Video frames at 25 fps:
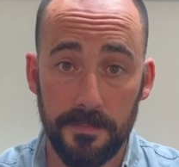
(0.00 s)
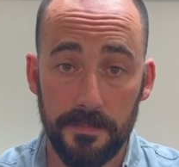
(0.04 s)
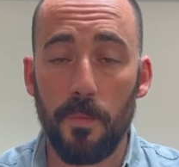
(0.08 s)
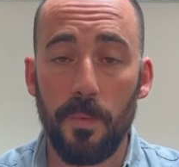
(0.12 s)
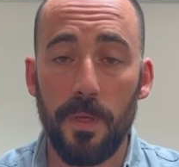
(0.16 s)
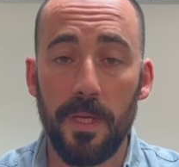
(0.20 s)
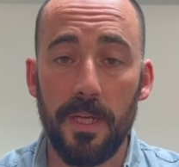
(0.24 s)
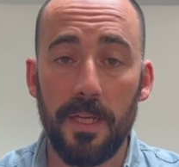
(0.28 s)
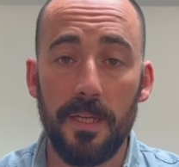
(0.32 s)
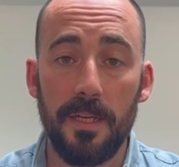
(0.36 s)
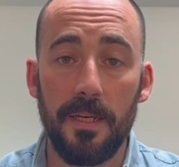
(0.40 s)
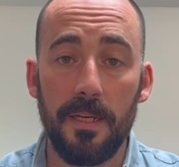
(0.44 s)

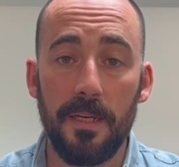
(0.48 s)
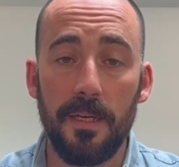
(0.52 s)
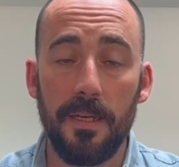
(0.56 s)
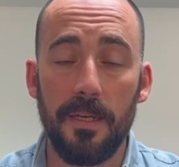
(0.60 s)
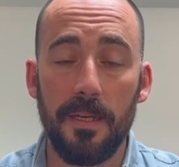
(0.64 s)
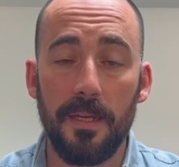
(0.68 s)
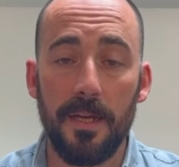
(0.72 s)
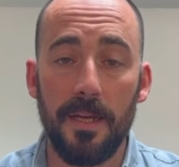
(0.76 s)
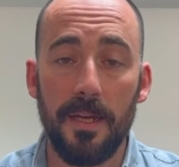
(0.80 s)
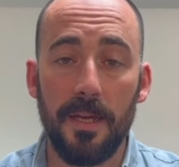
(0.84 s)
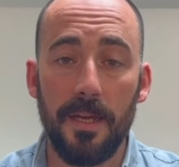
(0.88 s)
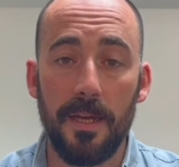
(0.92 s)
We
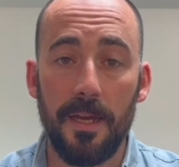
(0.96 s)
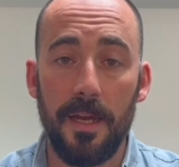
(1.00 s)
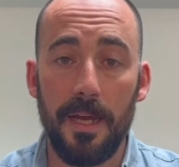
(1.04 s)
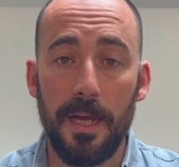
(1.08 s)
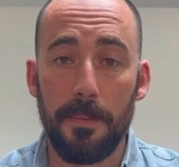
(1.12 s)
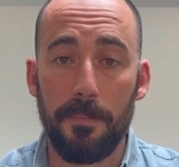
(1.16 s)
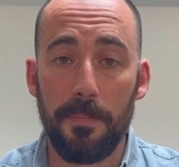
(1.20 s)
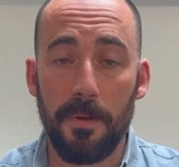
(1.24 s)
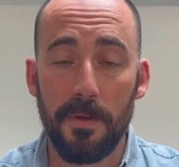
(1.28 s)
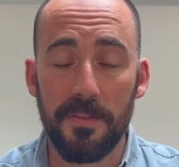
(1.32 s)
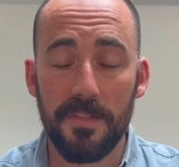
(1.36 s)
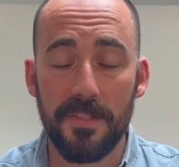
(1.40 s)
can
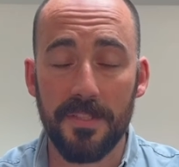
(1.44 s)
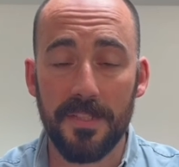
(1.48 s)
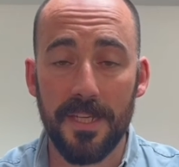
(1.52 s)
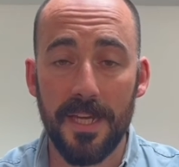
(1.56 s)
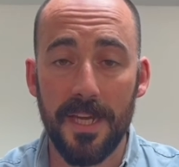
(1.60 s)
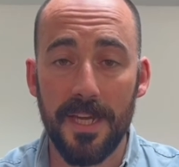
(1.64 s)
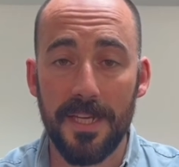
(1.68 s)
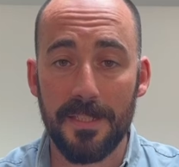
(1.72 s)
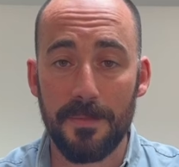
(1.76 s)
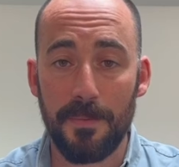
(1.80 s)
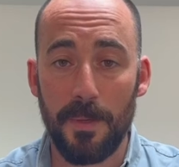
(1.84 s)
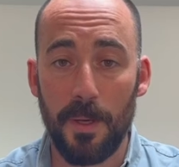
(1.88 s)

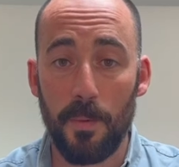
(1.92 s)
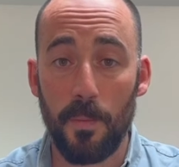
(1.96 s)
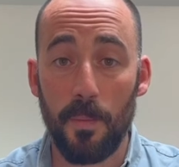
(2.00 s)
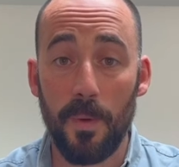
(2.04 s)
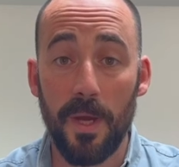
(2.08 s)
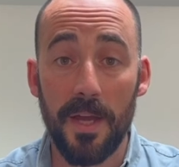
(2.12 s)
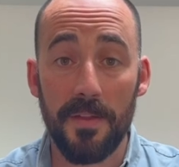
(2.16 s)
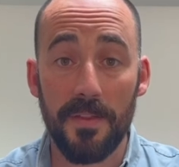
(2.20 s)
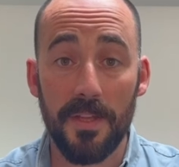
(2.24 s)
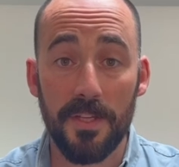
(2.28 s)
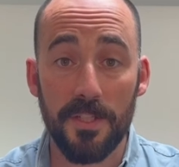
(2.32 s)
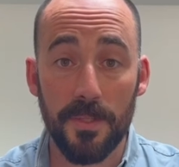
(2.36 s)
hypothesize about
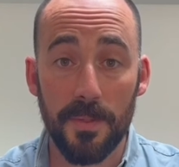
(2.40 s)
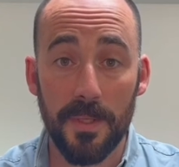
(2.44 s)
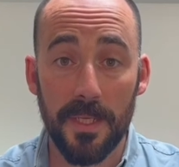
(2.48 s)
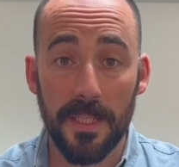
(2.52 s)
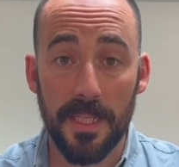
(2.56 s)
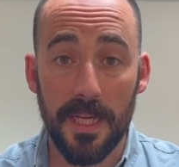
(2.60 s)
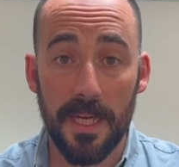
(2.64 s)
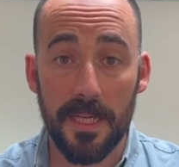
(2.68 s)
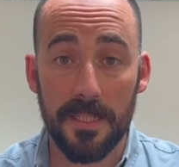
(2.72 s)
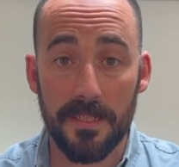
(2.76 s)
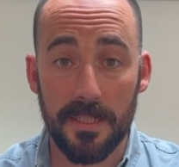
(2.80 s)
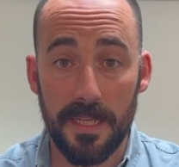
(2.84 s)
why they're doing
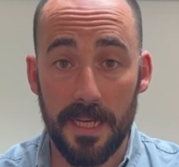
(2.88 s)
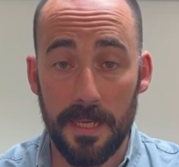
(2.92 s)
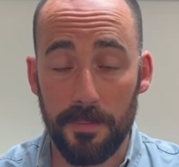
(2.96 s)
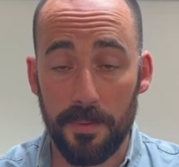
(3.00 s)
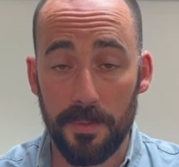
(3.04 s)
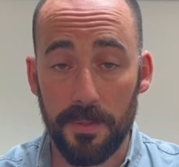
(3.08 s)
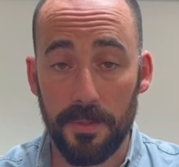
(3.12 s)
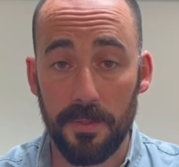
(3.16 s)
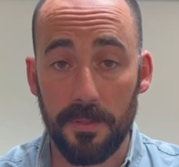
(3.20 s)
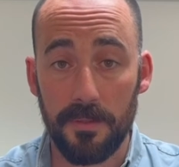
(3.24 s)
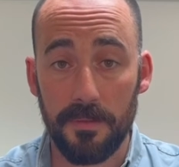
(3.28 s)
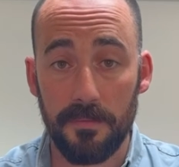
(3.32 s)
that.
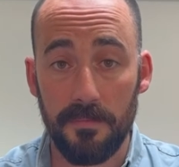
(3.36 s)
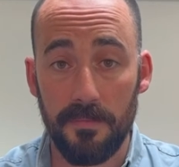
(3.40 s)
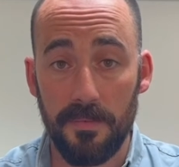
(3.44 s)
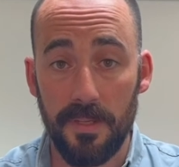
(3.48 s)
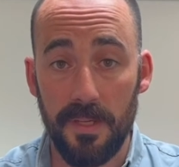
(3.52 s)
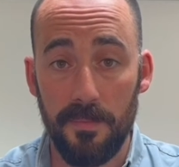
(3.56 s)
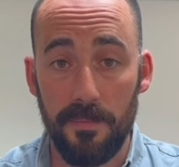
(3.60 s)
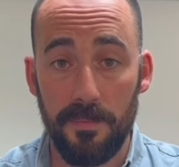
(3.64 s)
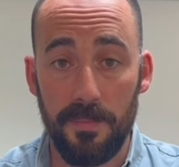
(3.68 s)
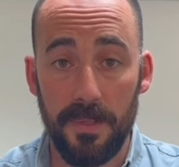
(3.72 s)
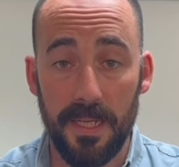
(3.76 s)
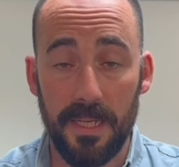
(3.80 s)
Apple,
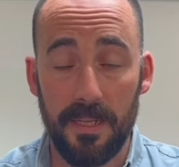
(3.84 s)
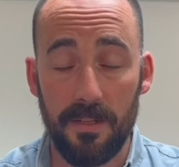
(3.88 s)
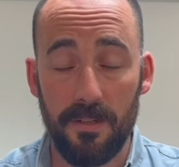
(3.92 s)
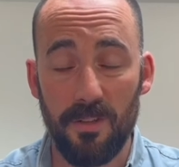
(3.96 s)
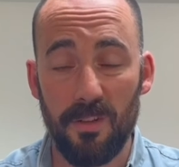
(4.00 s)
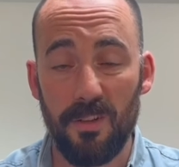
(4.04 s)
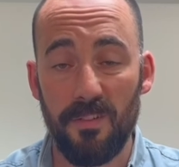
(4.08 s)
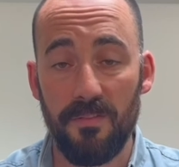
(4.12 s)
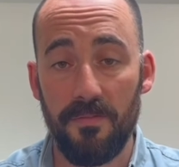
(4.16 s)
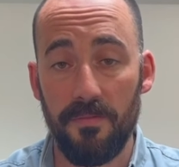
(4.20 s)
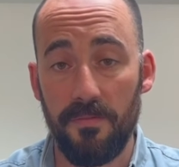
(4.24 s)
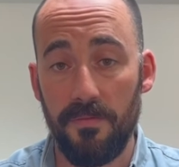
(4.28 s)
being
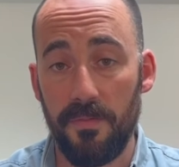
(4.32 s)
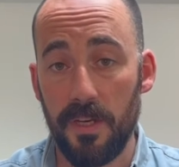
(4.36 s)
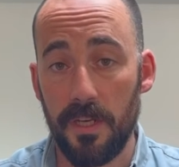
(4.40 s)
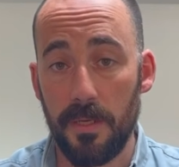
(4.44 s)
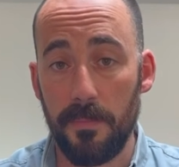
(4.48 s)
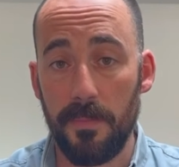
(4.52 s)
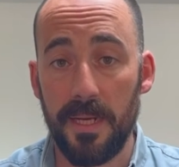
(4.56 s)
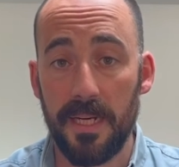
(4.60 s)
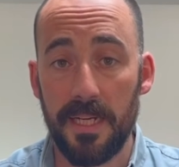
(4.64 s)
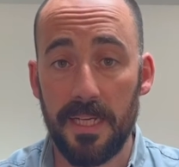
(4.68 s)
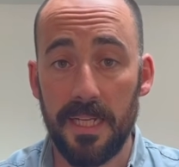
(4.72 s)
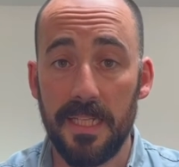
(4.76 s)
not
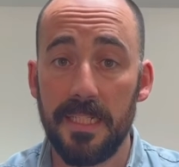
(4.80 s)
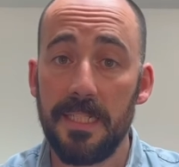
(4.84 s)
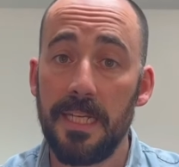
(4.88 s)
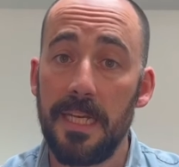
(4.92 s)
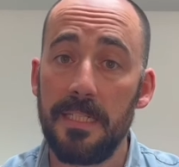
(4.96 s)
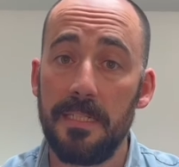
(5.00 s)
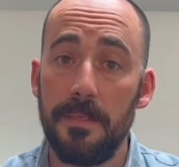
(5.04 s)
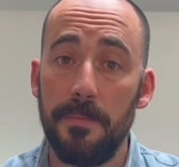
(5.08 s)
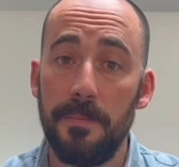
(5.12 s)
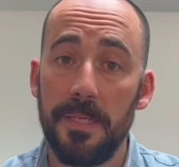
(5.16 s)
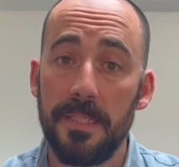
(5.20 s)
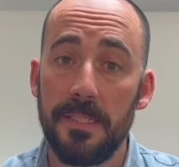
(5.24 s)
fundamentally a
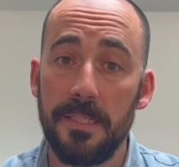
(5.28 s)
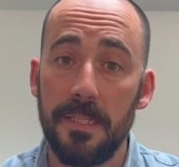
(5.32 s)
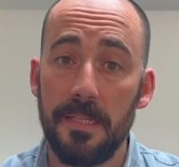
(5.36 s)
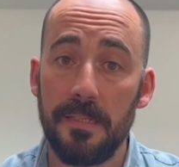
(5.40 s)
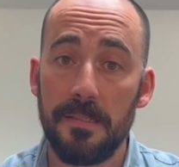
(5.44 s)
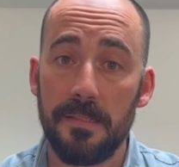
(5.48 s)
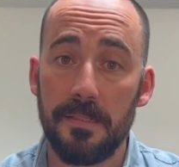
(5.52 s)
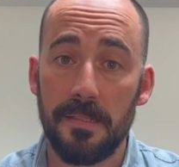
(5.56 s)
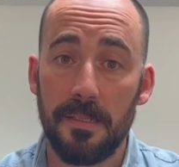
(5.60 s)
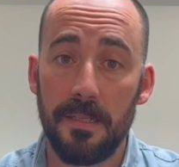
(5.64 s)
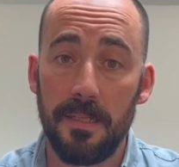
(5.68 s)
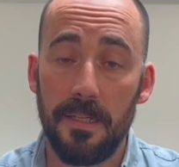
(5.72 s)
data
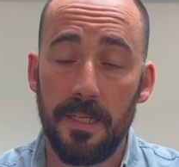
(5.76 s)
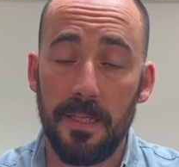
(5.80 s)
business,